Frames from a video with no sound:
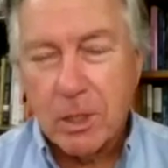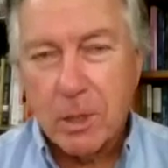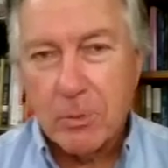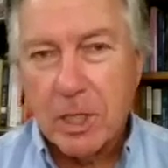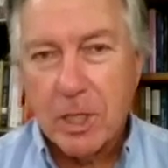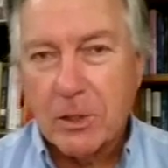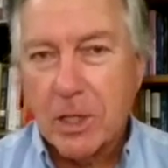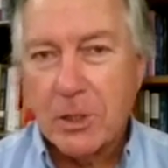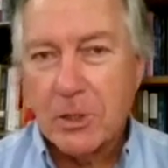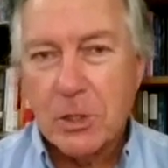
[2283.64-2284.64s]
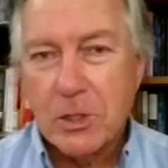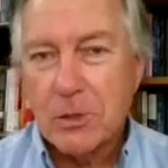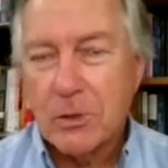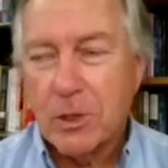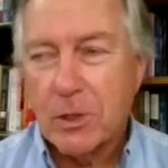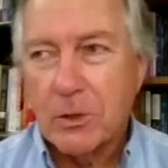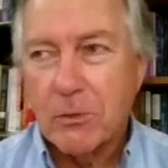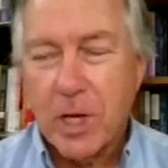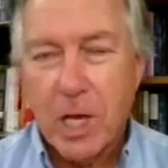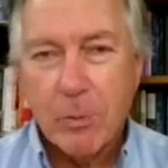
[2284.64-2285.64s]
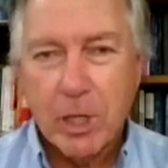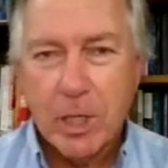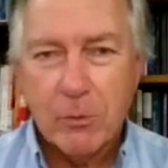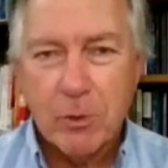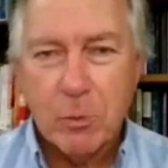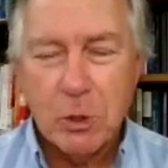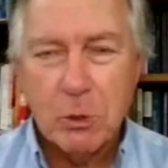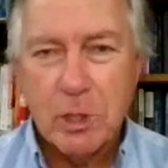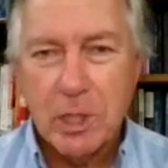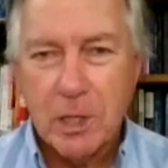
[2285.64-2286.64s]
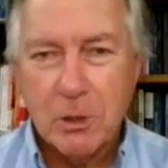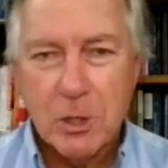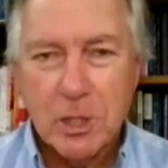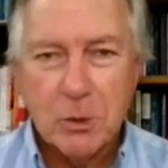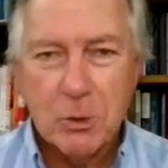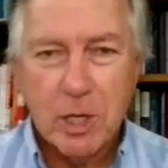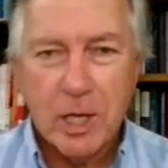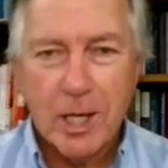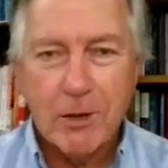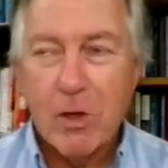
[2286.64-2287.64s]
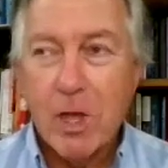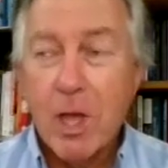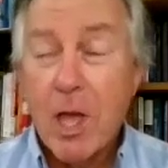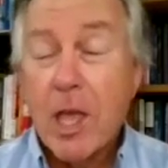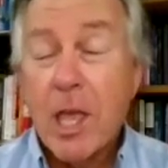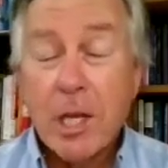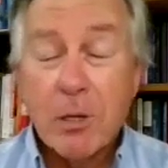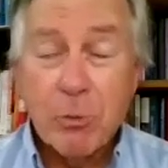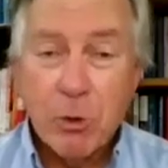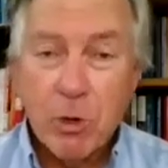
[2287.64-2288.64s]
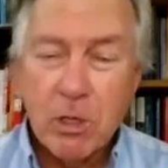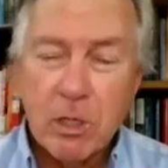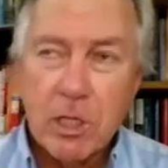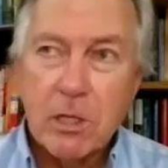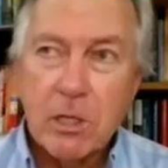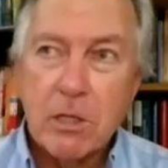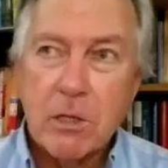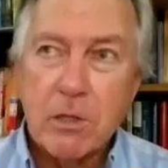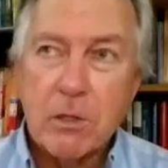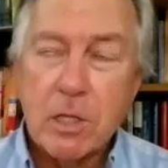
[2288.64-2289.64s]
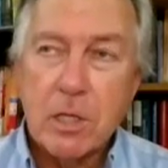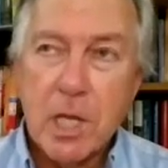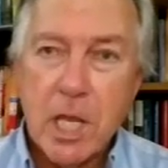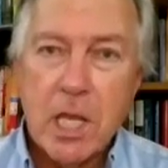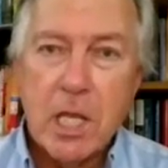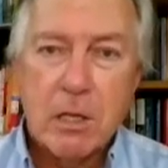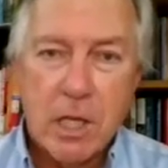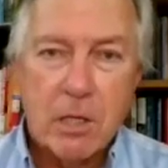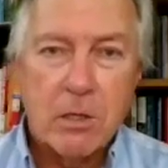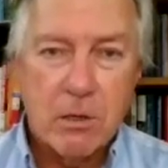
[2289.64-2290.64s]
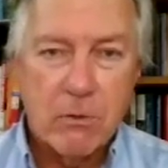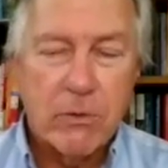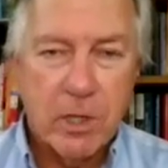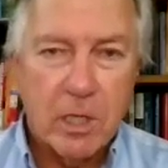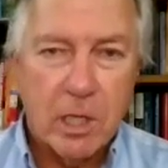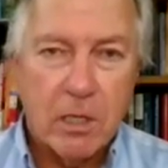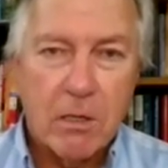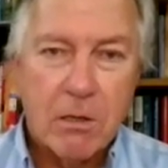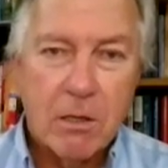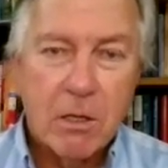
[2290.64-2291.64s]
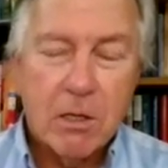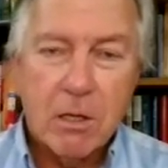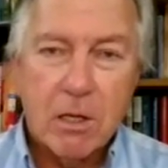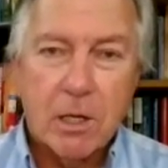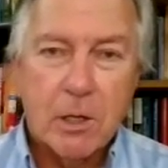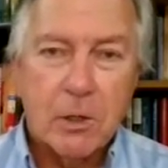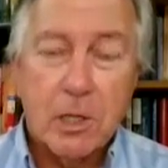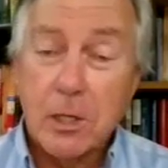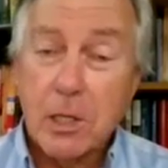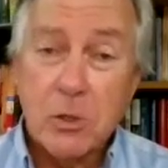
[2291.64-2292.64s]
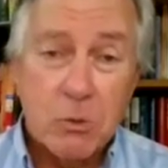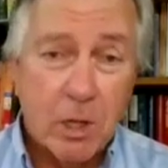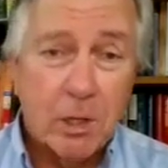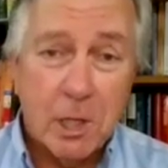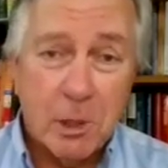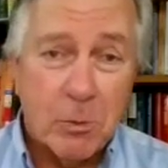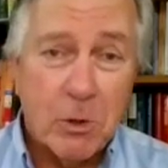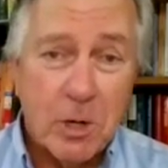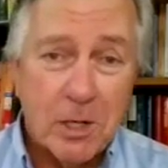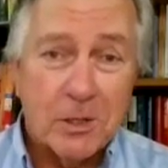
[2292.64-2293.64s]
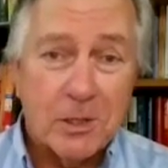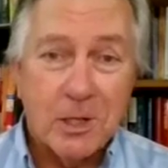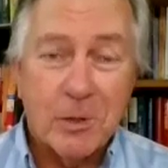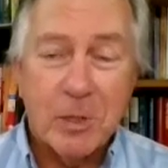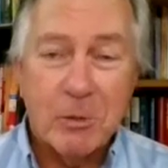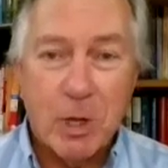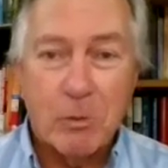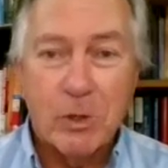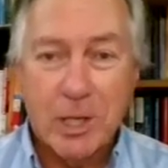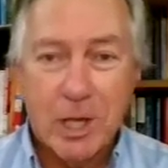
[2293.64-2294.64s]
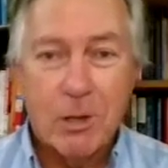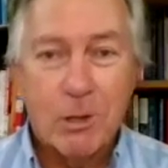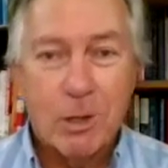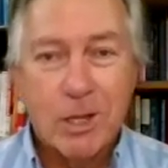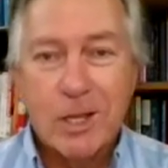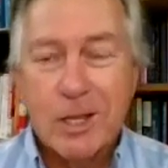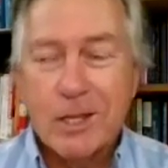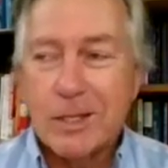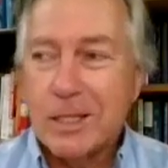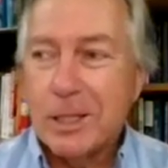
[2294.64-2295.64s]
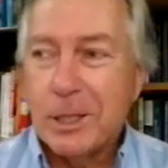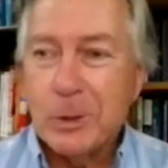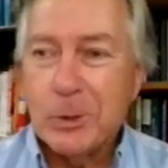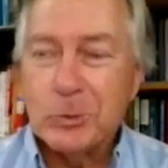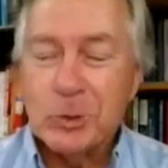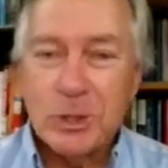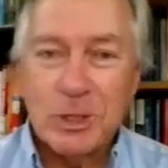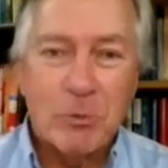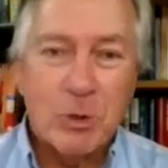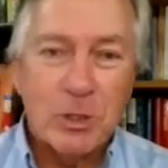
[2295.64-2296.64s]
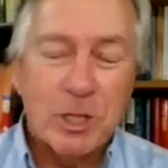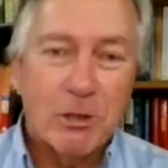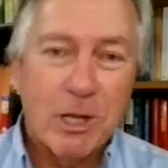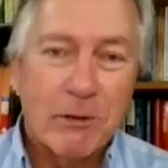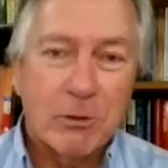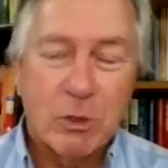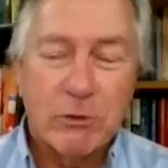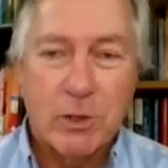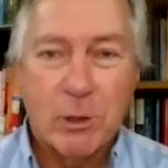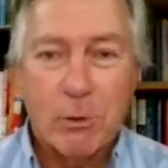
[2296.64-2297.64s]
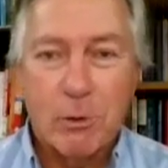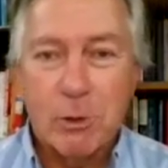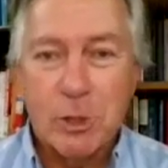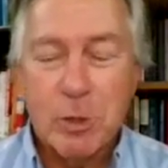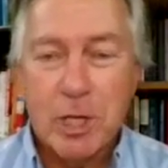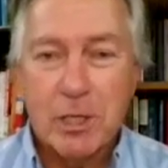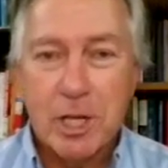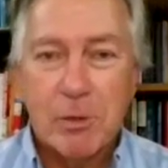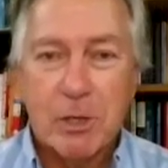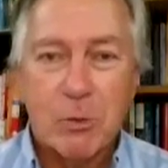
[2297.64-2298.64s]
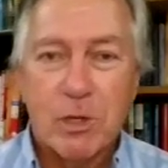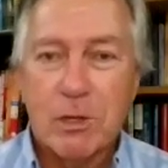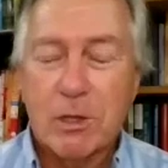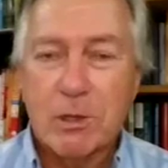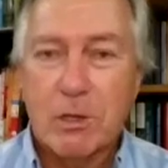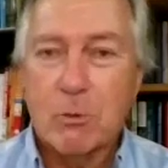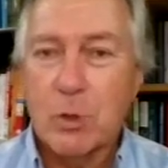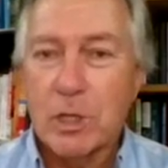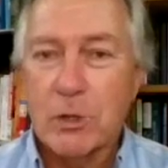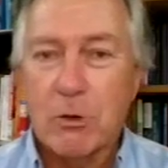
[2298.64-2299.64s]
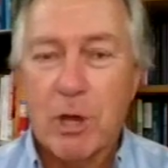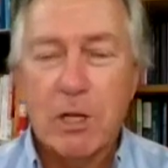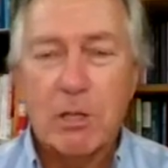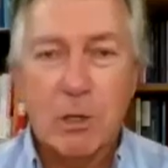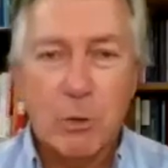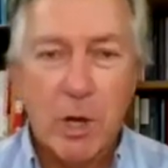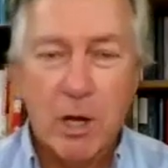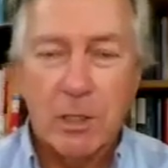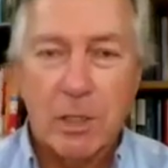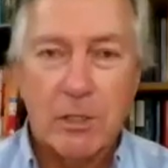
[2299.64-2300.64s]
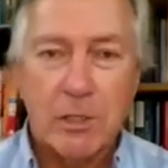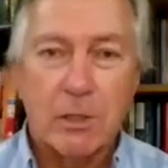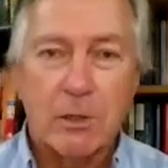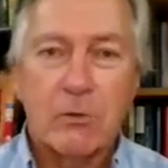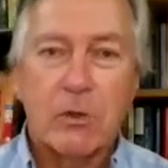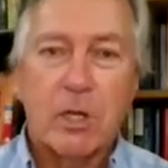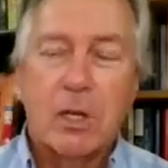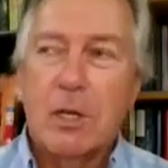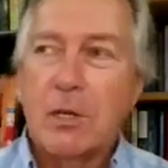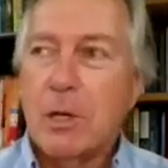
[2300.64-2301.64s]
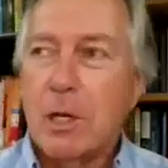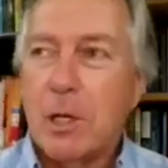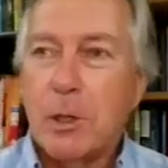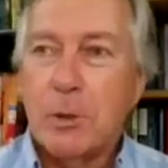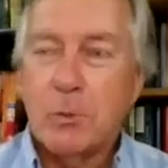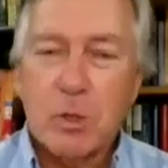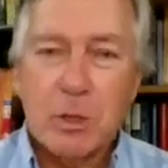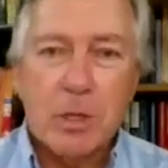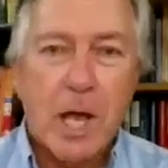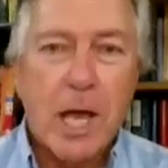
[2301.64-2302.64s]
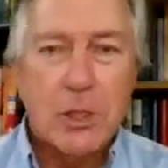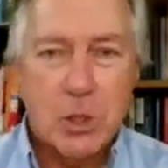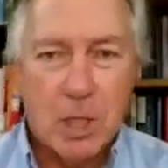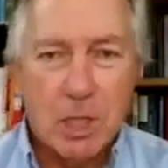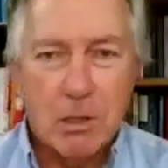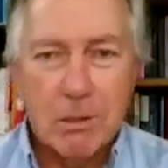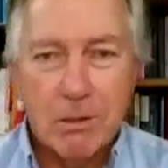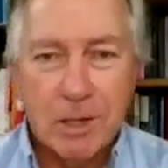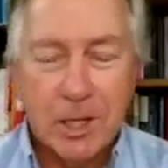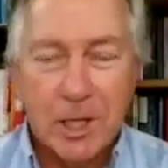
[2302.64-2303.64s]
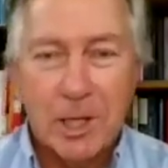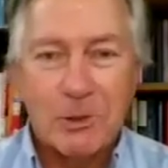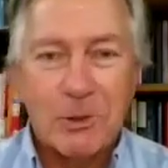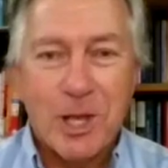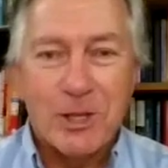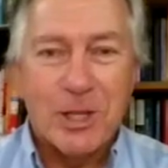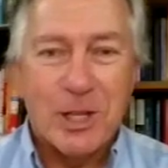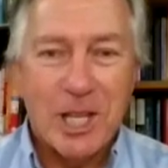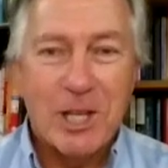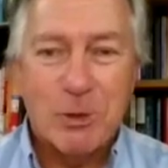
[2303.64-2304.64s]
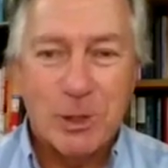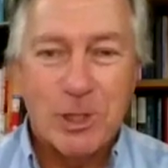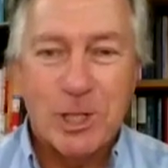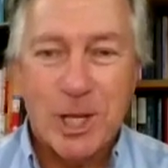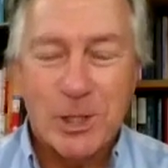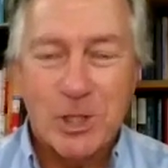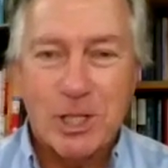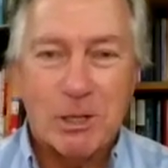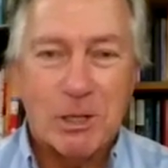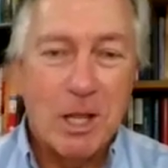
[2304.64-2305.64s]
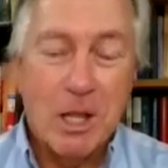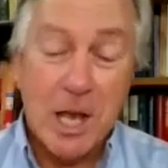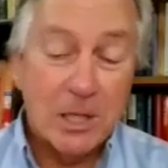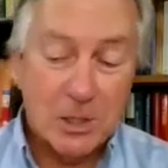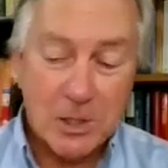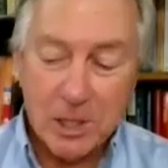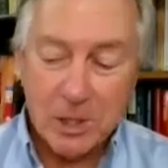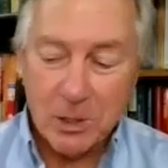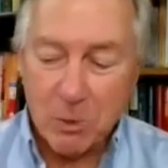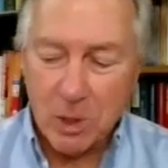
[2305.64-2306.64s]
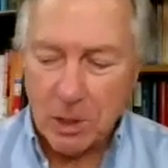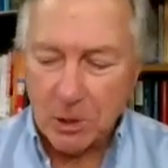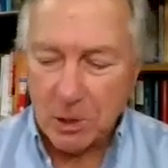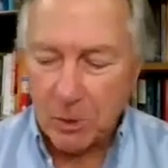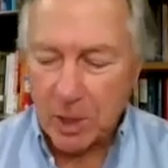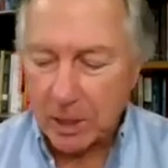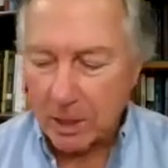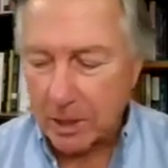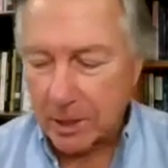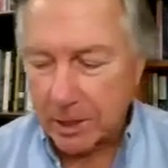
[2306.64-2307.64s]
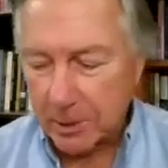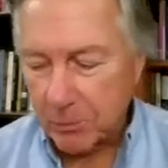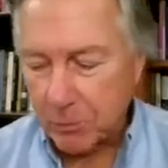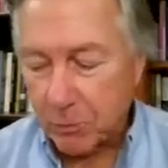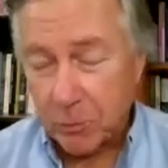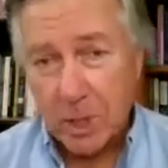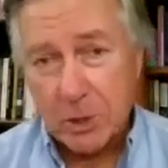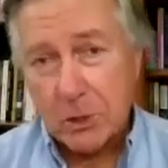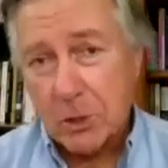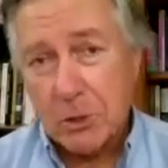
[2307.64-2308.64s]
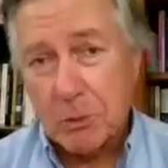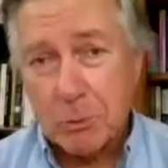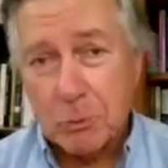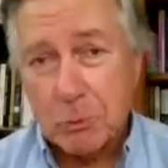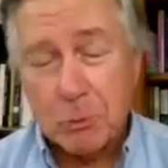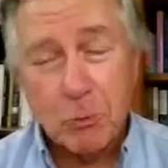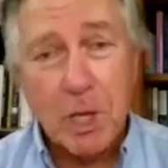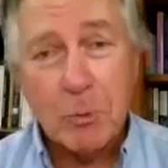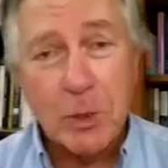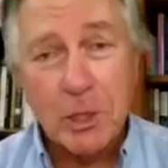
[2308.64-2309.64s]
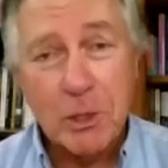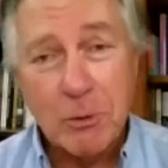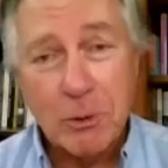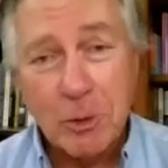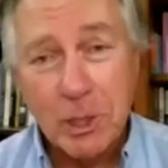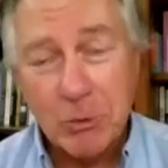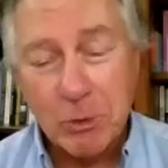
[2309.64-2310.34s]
I mean, I just the vibe I get from you, the energy you have, and importantly, the need that you're filling is really important. I mean, public health, in particular, after we've gone through this pandemic with a greater awareness of hygiene and the need for good hygiene, I just think you're well on your way. That's just my opinion, for what it's worth.